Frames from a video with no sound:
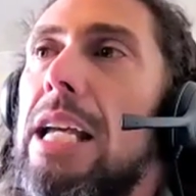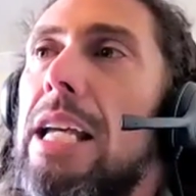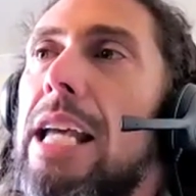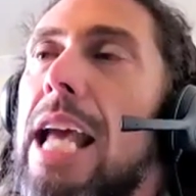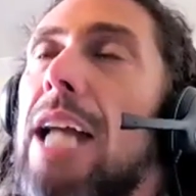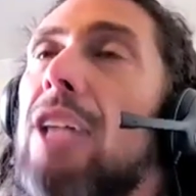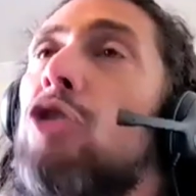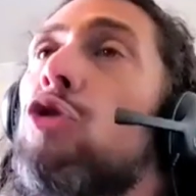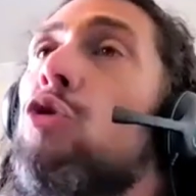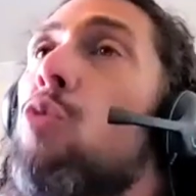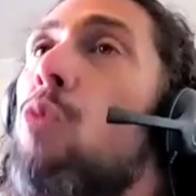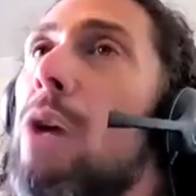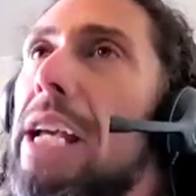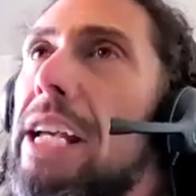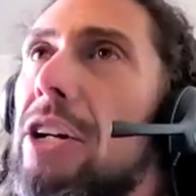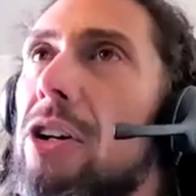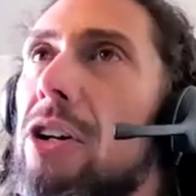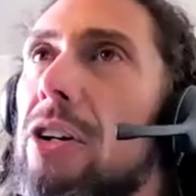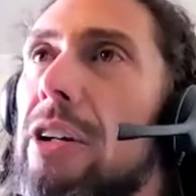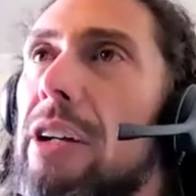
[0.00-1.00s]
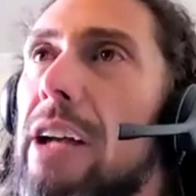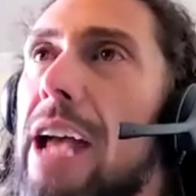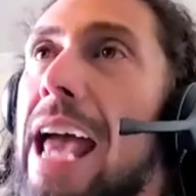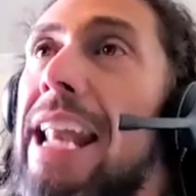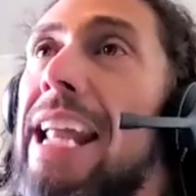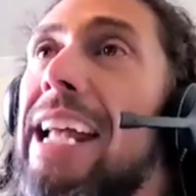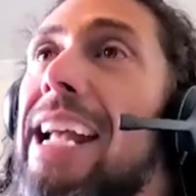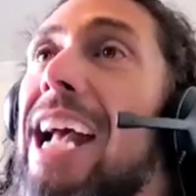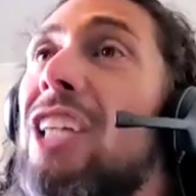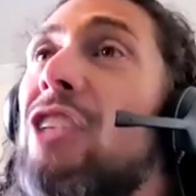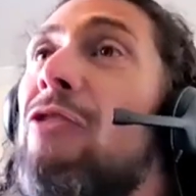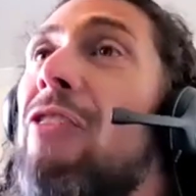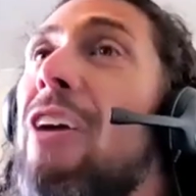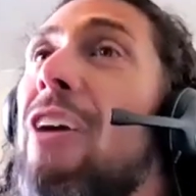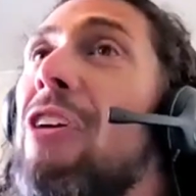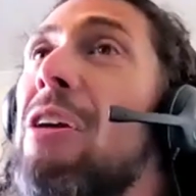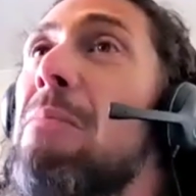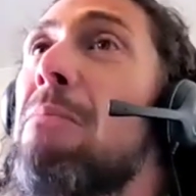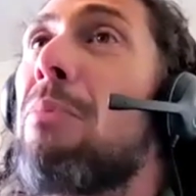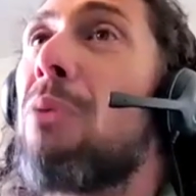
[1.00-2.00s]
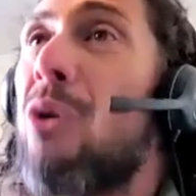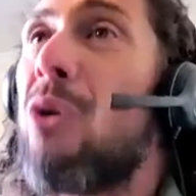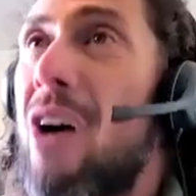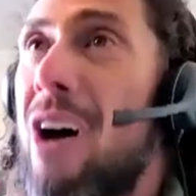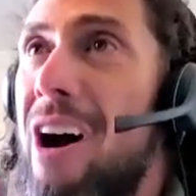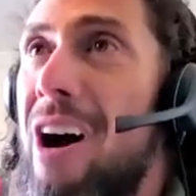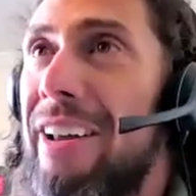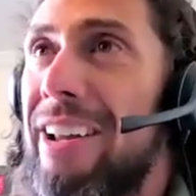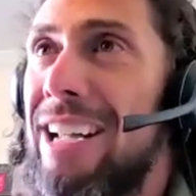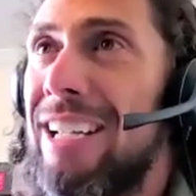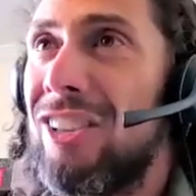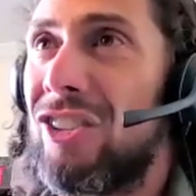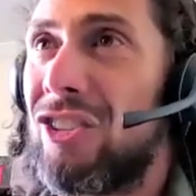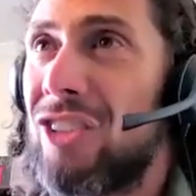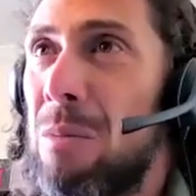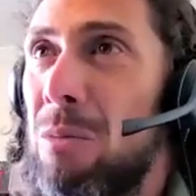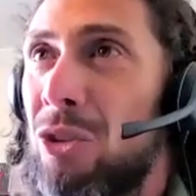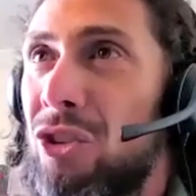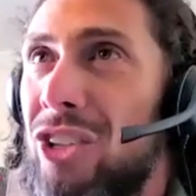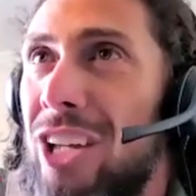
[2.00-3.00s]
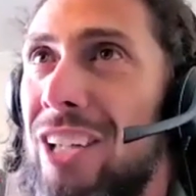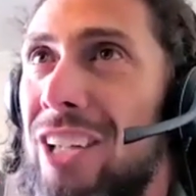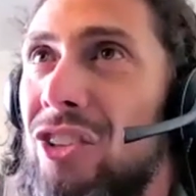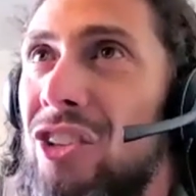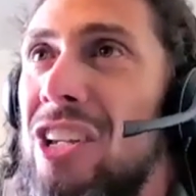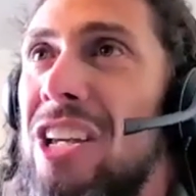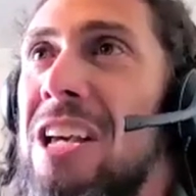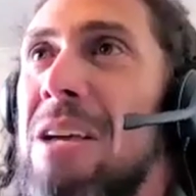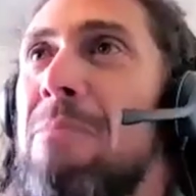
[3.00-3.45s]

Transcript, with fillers: gets weird, and it gets very broad in some sense,